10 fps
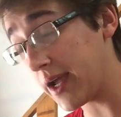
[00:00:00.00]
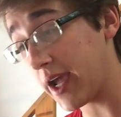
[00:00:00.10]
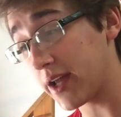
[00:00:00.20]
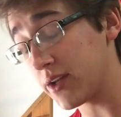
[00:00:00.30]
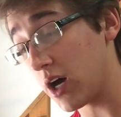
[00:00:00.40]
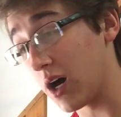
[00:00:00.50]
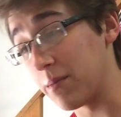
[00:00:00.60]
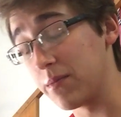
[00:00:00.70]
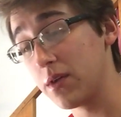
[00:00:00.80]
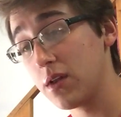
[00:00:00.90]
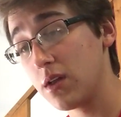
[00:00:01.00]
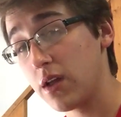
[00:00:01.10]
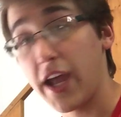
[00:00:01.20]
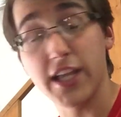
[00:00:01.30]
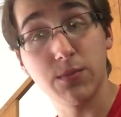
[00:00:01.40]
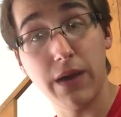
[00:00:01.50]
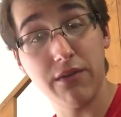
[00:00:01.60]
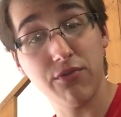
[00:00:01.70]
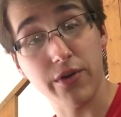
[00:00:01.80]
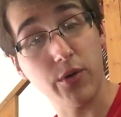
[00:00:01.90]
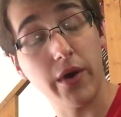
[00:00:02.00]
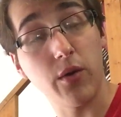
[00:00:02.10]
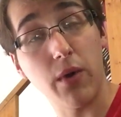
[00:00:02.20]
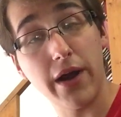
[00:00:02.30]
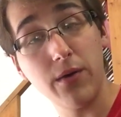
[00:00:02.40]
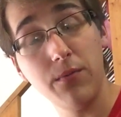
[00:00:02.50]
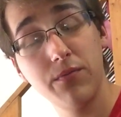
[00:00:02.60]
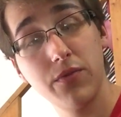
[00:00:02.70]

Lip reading: And it's been for quite a while.